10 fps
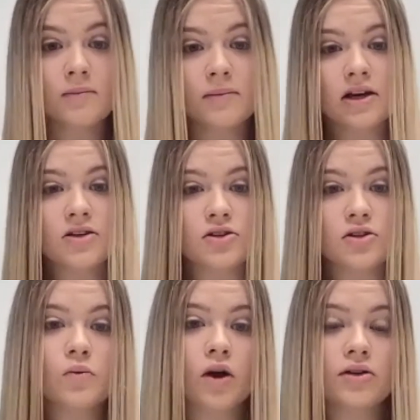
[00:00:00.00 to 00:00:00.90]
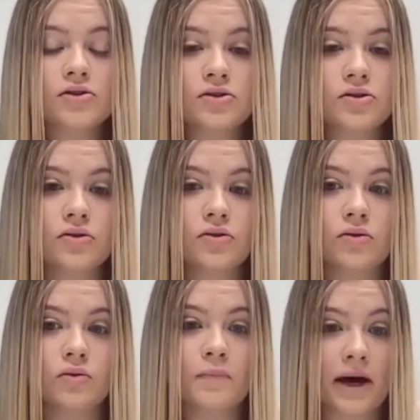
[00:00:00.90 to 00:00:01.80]
because you want
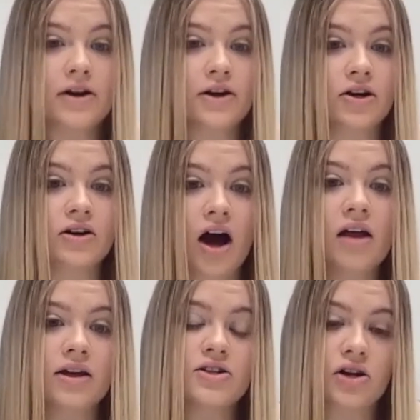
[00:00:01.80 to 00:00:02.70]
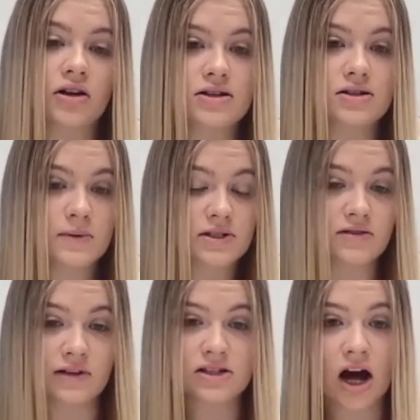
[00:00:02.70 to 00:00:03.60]
to better your knowledge on these
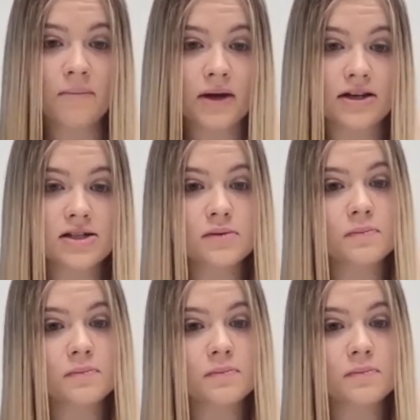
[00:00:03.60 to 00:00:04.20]
specific topics.